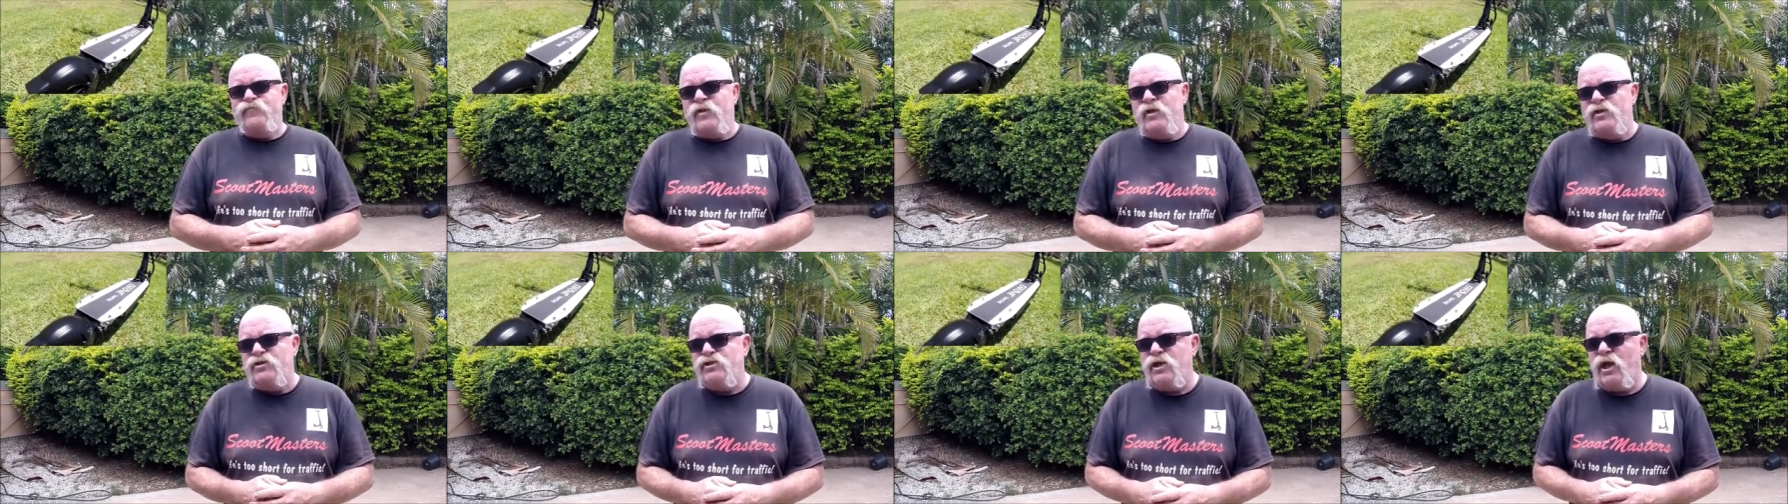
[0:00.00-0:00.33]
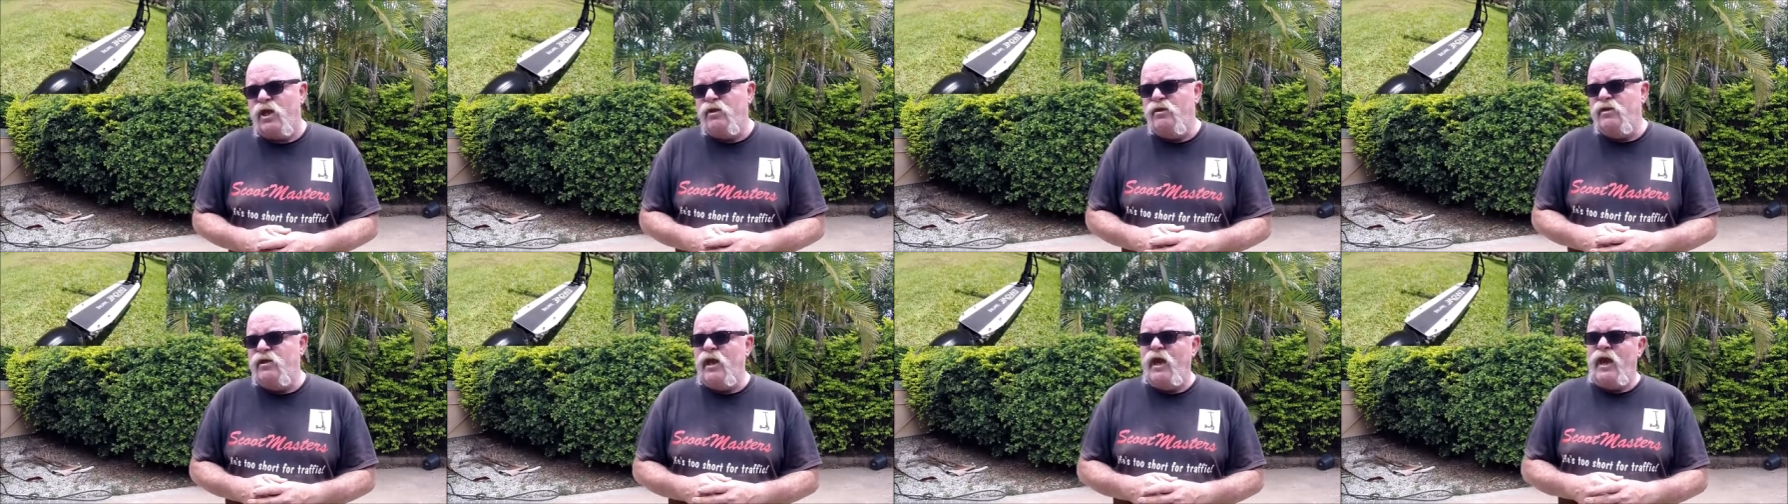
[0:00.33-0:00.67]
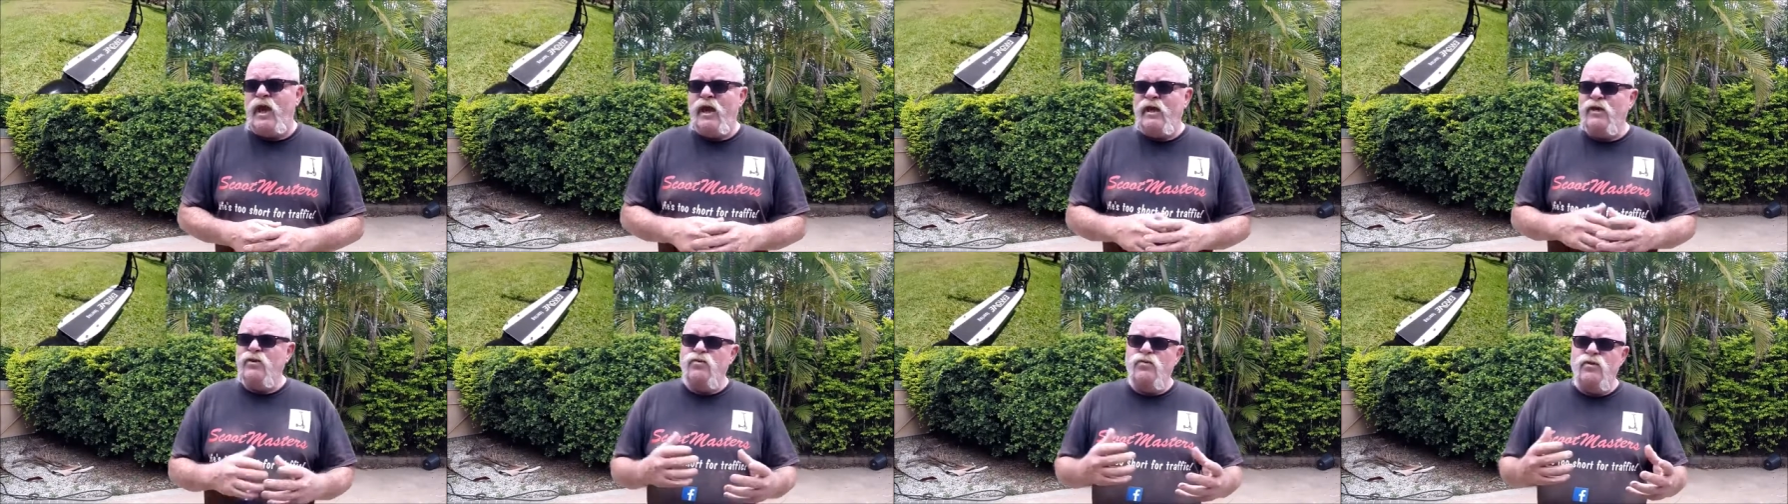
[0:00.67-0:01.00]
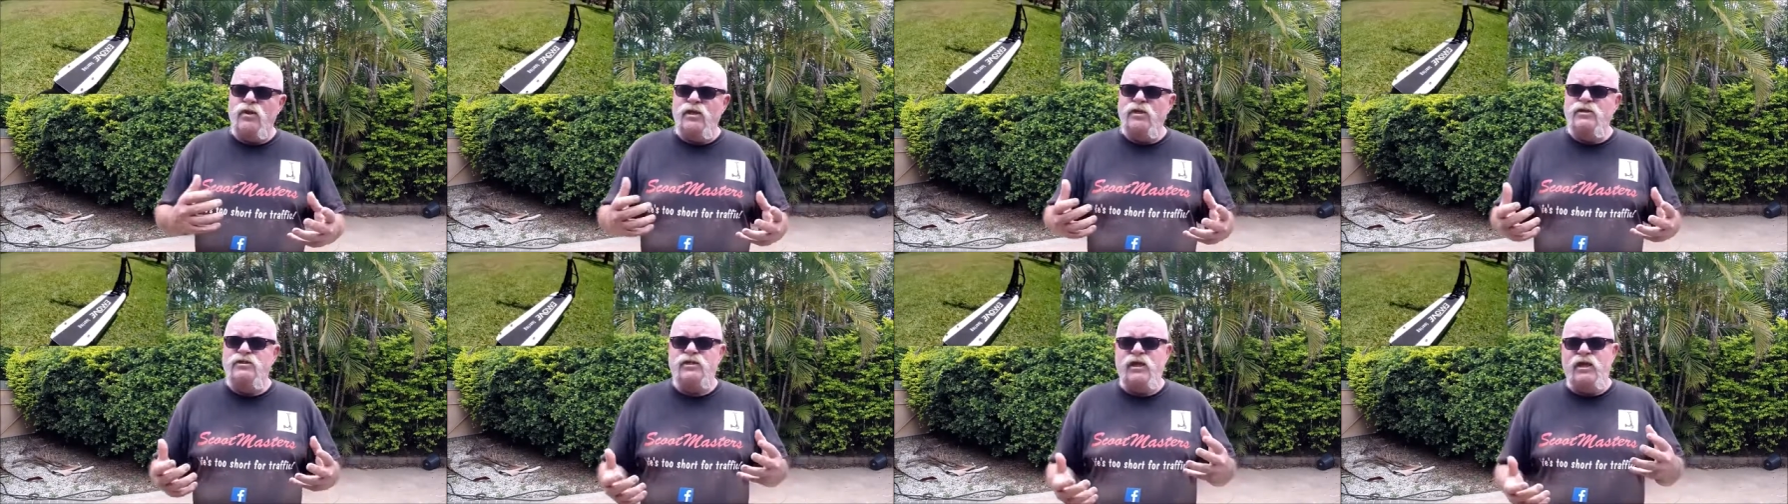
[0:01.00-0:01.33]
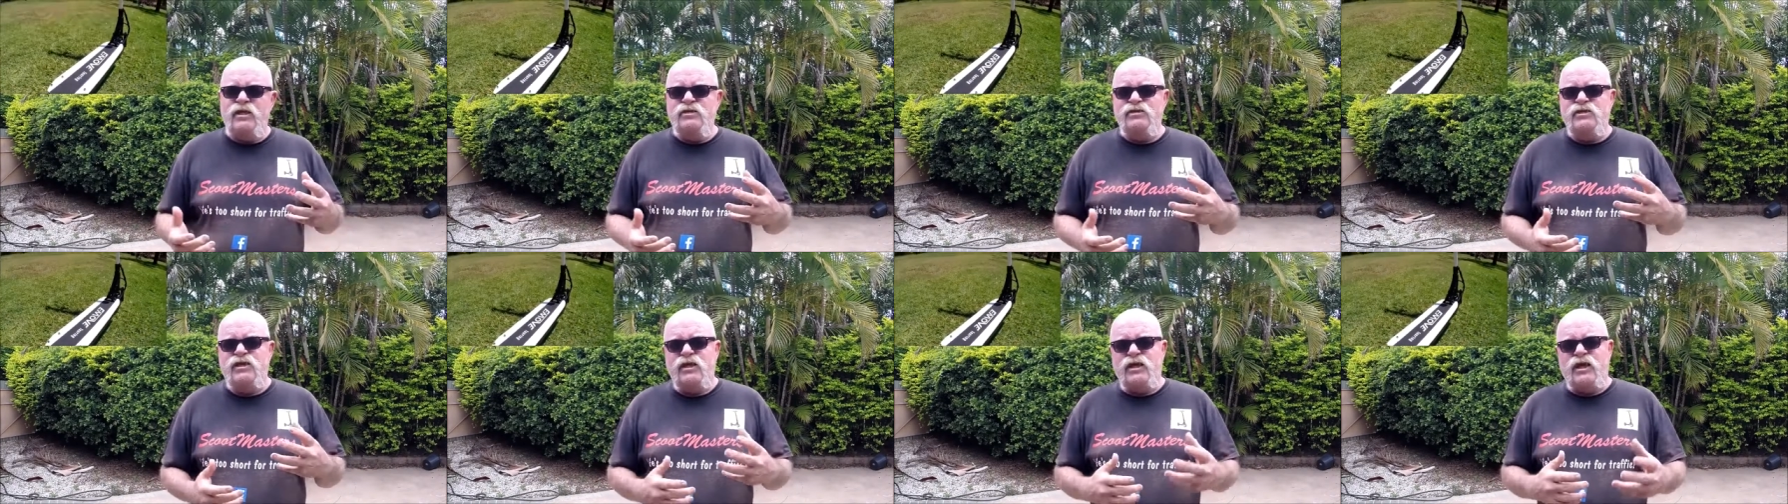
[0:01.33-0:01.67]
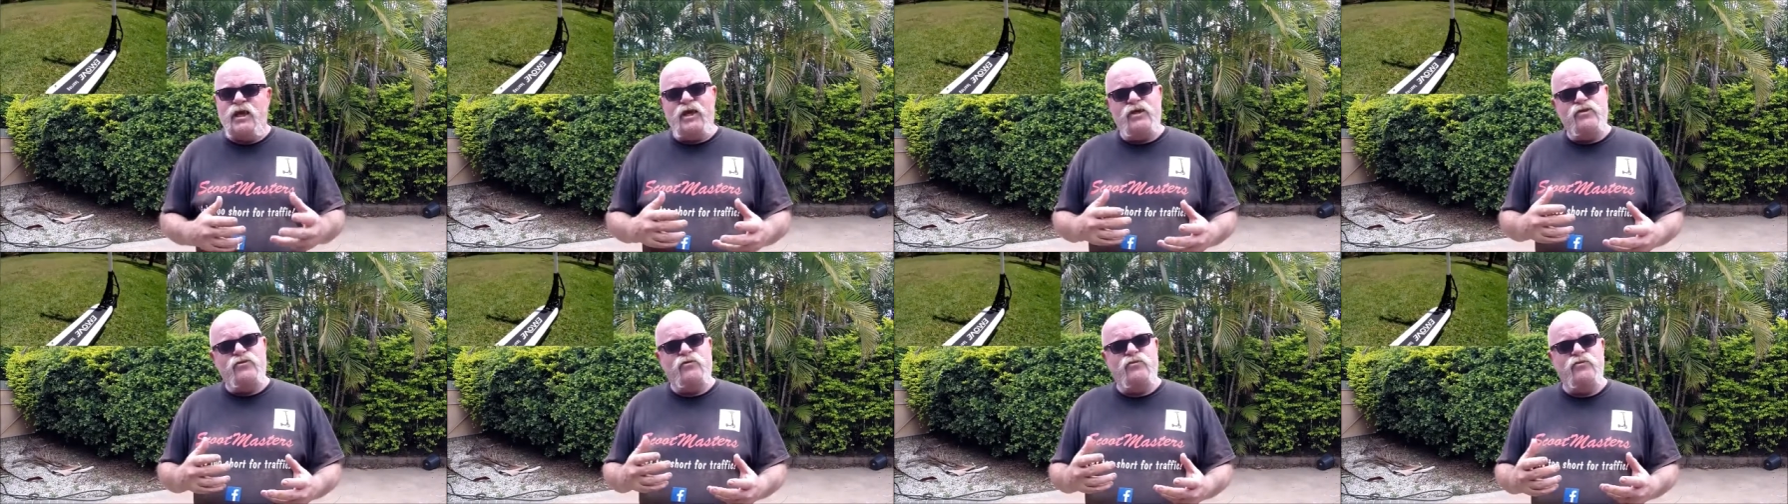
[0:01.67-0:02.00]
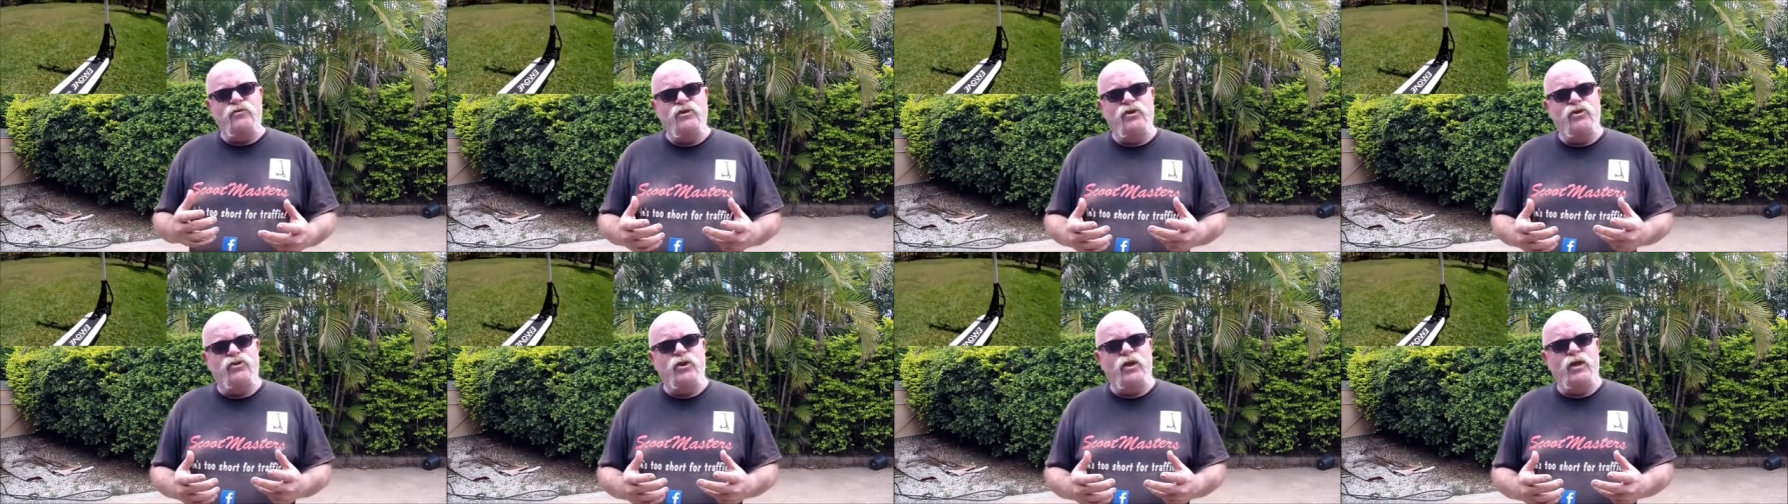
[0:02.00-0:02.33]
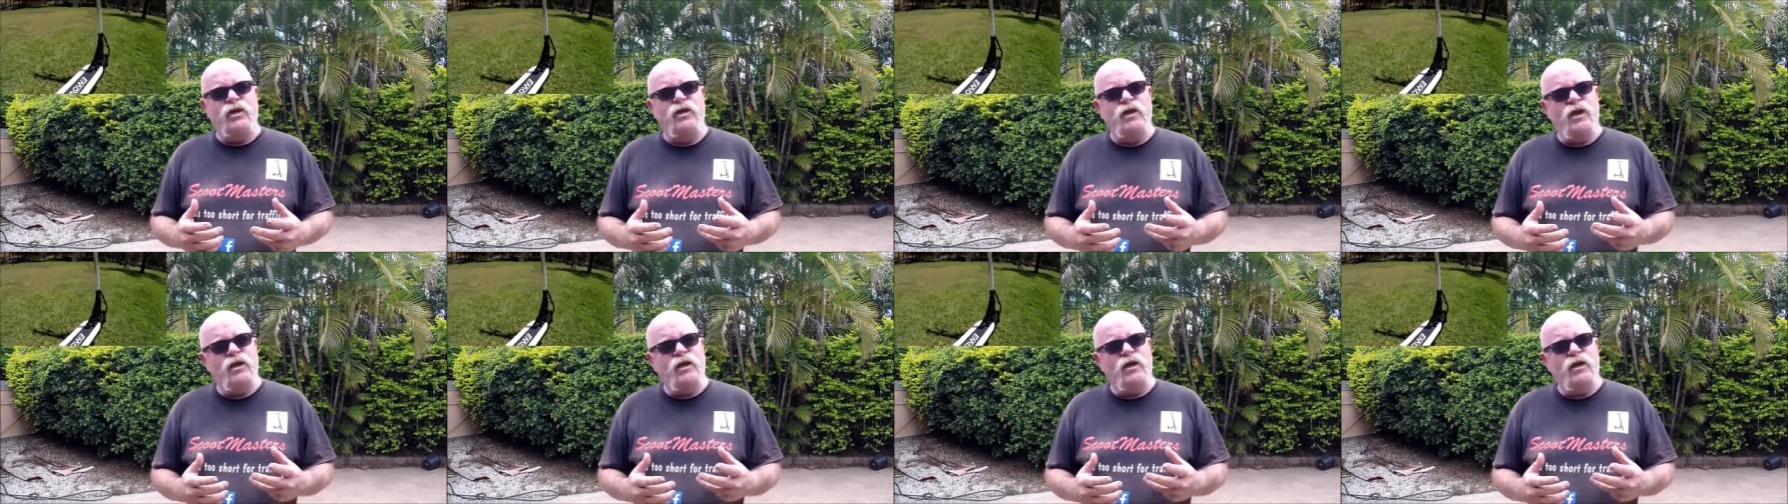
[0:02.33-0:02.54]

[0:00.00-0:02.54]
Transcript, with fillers: So you add all these things together and you think,